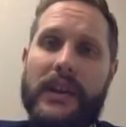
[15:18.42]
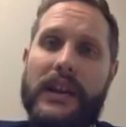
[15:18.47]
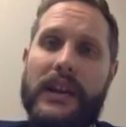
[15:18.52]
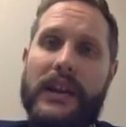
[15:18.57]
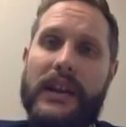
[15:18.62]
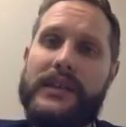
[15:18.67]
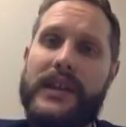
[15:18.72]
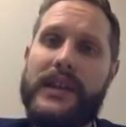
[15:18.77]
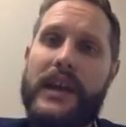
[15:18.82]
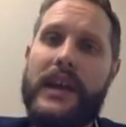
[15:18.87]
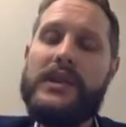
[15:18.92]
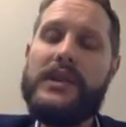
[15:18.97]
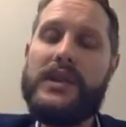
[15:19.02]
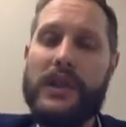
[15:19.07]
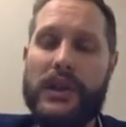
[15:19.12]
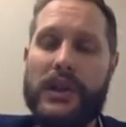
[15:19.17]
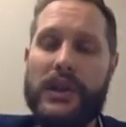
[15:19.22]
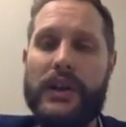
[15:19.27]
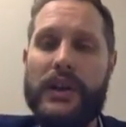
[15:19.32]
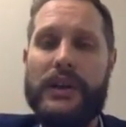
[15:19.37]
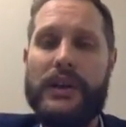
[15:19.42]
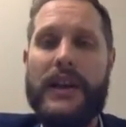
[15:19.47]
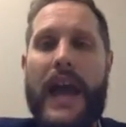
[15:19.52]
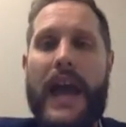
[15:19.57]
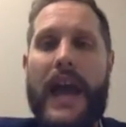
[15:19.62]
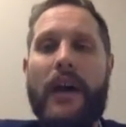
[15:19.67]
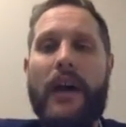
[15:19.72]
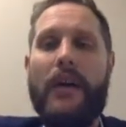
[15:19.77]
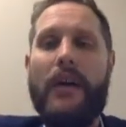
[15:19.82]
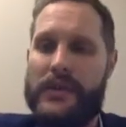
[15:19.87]
links to learn.
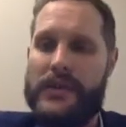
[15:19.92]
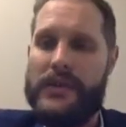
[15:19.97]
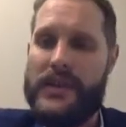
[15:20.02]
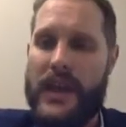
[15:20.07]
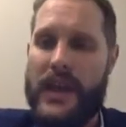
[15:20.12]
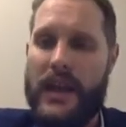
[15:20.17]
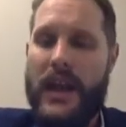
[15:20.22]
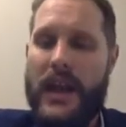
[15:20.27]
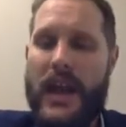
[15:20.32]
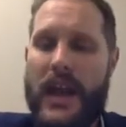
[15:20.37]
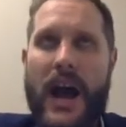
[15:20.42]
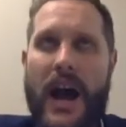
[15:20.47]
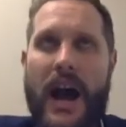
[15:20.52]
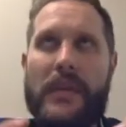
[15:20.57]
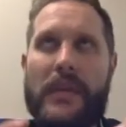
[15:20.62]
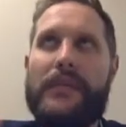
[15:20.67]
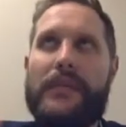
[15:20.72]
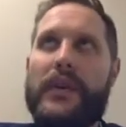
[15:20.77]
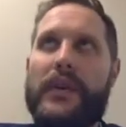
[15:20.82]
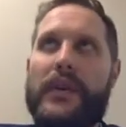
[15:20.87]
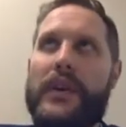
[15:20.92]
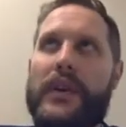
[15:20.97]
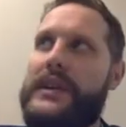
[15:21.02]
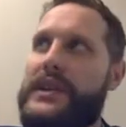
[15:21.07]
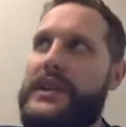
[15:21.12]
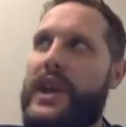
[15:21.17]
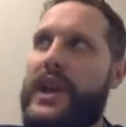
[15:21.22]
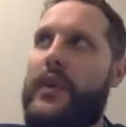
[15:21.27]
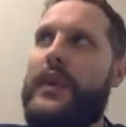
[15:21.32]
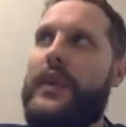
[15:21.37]
Now, if you're saying, I'm going to forget
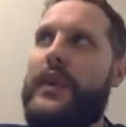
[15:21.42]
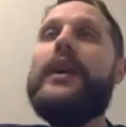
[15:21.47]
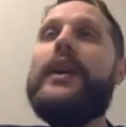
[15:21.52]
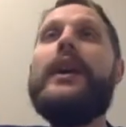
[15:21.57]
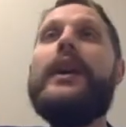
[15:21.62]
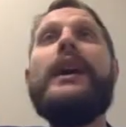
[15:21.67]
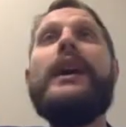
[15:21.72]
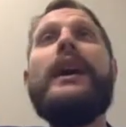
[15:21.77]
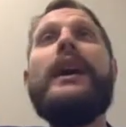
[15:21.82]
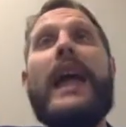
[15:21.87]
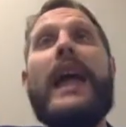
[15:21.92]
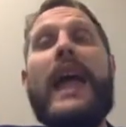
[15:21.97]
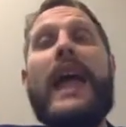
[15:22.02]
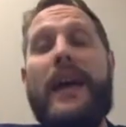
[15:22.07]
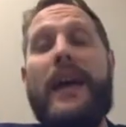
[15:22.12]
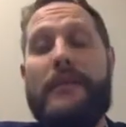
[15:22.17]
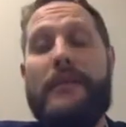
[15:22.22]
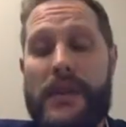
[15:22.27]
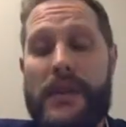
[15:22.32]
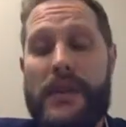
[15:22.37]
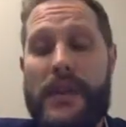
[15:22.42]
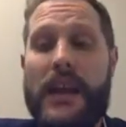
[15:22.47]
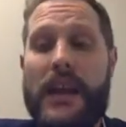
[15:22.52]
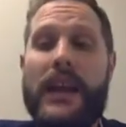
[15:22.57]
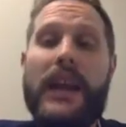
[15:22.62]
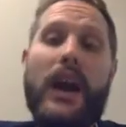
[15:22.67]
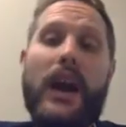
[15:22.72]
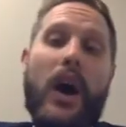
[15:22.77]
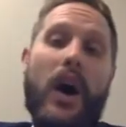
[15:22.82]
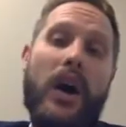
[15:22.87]
to go there,
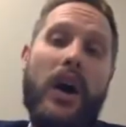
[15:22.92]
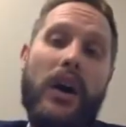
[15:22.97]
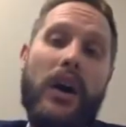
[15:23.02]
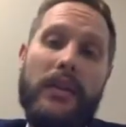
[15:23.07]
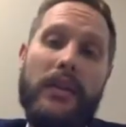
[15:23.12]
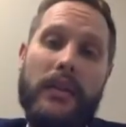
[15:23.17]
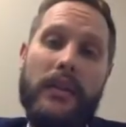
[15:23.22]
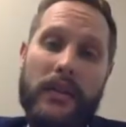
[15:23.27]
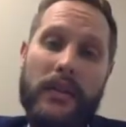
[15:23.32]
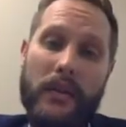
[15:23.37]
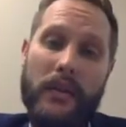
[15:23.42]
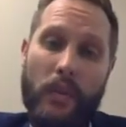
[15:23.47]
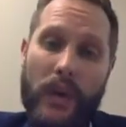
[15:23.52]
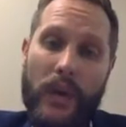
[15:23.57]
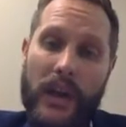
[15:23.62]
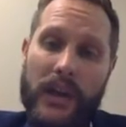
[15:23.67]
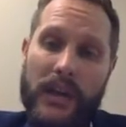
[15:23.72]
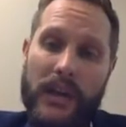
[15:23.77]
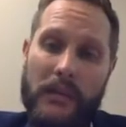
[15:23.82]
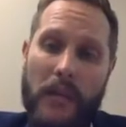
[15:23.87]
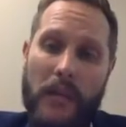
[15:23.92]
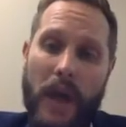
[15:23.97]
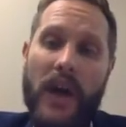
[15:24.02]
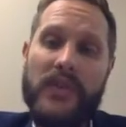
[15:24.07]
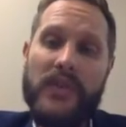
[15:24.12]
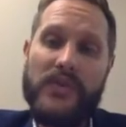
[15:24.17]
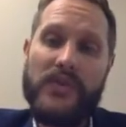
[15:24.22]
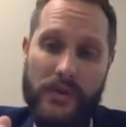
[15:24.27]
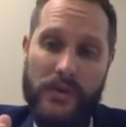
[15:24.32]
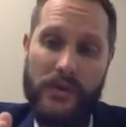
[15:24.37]
everything on the weekly
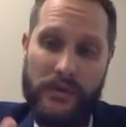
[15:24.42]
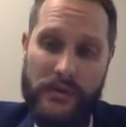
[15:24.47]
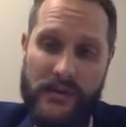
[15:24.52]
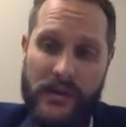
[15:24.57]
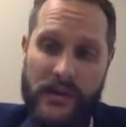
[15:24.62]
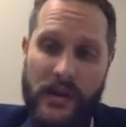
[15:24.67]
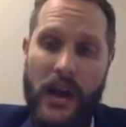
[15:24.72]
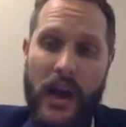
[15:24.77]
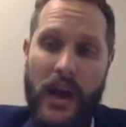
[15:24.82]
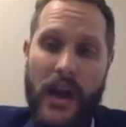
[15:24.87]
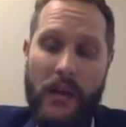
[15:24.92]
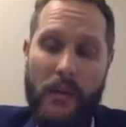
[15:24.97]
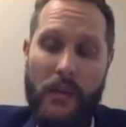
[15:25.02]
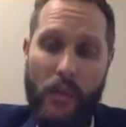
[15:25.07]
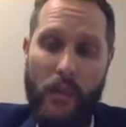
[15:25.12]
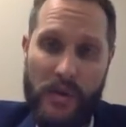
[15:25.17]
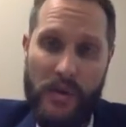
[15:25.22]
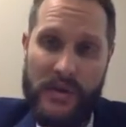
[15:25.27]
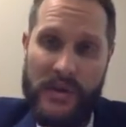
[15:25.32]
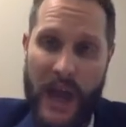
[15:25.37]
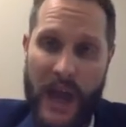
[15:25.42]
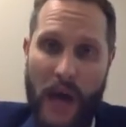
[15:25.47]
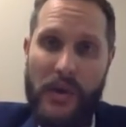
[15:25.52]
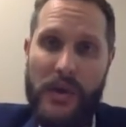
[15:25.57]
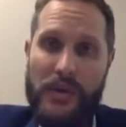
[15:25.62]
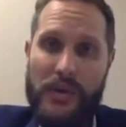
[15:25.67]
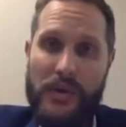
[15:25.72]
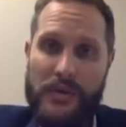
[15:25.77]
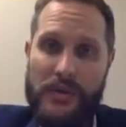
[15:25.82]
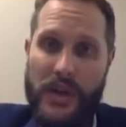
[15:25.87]
modules will tell
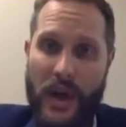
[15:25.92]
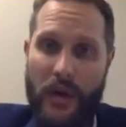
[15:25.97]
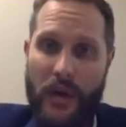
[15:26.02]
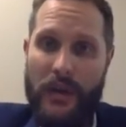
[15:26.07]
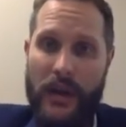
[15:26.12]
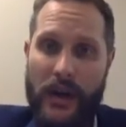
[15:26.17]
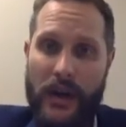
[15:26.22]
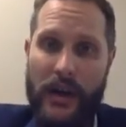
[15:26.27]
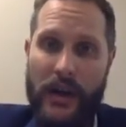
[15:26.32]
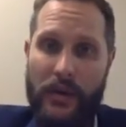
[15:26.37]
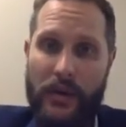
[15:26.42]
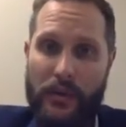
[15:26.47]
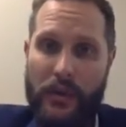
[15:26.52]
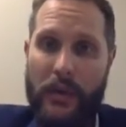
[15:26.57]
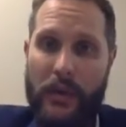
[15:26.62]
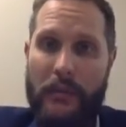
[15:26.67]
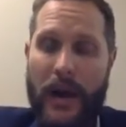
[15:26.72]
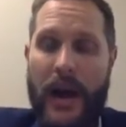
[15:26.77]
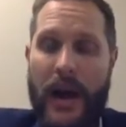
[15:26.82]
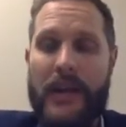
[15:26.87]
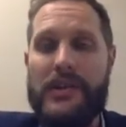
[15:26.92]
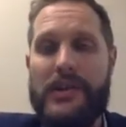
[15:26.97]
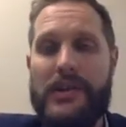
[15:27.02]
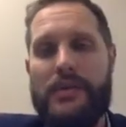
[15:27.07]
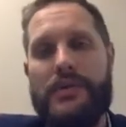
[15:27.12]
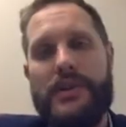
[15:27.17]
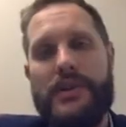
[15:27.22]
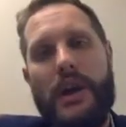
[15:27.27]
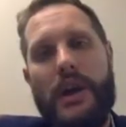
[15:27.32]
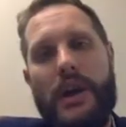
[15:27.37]
you to go there. It'll remind you
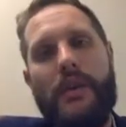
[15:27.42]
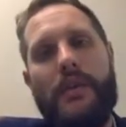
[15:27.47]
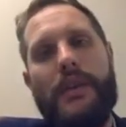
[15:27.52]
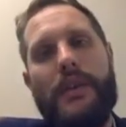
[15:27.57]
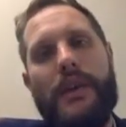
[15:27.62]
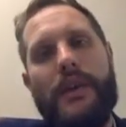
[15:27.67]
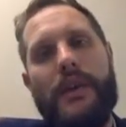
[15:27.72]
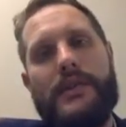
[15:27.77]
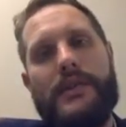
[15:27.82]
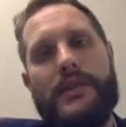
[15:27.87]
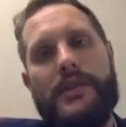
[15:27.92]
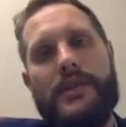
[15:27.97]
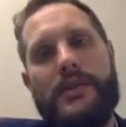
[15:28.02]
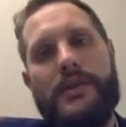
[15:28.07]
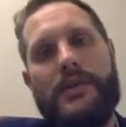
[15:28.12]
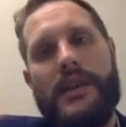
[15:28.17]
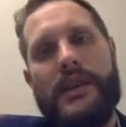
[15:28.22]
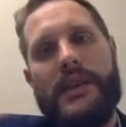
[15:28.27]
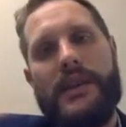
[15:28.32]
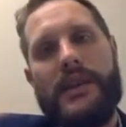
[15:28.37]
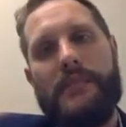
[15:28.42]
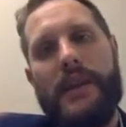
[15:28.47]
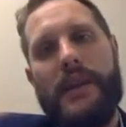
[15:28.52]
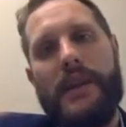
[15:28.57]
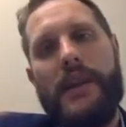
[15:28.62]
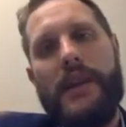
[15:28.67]
to go there to do things. But